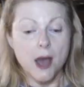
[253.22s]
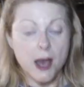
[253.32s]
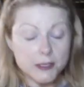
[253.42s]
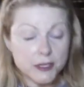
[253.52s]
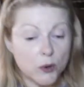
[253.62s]

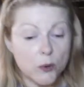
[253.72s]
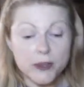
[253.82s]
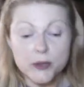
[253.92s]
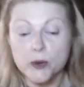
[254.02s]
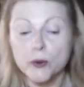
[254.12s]
I don't
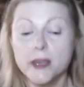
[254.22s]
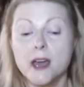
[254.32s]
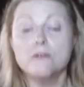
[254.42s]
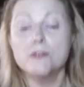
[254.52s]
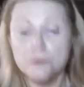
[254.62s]
want you going
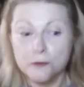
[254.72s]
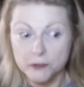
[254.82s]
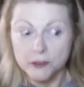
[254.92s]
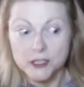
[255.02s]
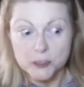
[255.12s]
out for
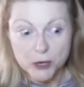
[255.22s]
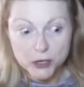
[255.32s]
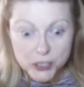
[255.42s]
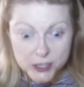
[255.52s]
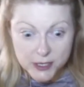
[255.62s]
frivolous
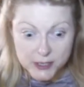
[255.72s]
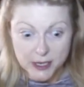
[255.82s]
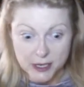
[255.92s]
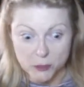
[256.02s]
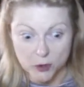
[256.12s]
purchases
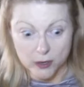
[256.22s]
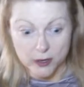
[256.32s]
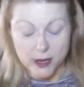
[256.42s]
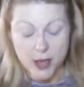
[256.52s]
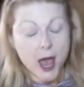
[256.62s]

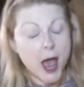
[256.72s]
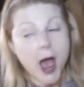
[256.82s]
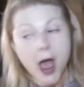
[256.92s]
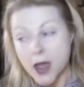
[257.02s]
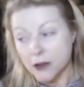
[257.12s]
anymore.
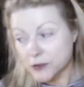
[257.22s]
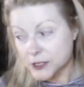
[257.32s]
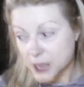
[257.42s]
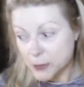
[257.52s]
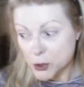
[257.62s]

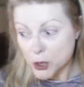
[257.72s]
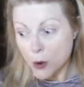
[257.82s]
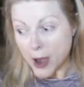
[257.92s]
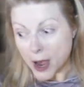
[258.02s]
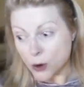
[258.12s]
Every time you
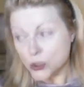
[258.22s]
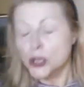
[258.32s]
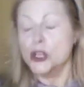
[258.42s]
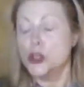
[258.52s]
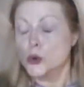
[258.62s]
go out,
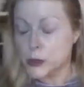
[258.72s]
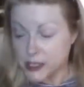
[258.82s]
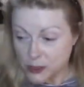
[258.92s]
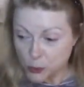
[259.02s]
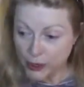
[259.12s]
you
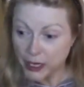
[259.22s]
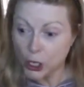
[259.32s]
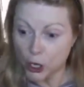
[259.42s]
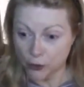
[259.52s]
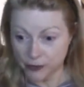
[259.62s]
risk
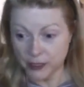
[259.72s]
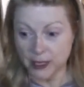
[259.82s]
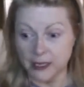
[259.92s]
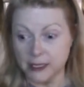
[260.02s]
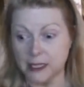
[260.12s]
bringing COVID
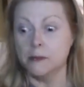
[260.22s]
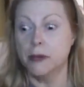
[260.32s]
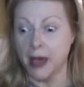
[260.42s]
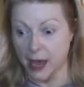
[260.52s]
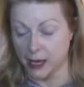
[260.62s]

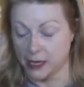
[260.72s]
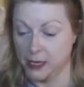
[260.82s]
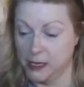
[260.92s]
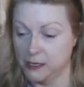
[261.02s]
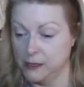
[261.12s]
19
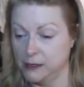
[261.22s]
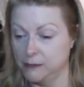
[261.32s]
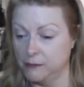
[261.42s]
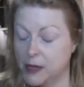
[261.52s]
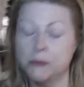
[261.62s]
back.
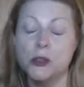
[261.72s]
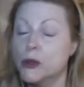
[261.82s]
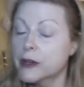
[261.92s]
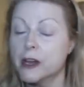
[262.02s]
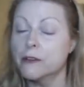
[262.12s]
Maybe
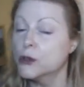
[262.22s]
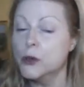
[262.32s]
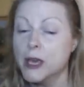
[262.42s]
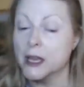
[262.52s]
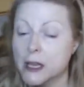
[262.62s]
you don't care if
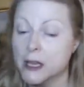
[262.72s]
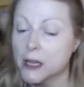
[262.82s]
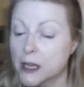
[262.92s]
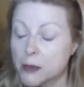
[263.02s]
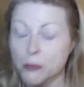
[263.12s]
you get it,
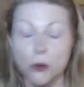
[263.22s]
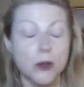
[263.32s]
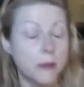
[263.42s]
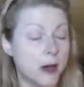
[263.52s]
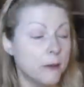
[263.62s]
but
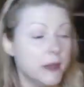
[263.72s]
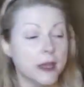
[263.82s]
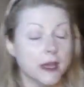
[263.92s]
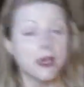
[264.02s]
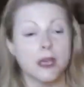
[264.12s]
what about
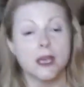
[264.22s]
me?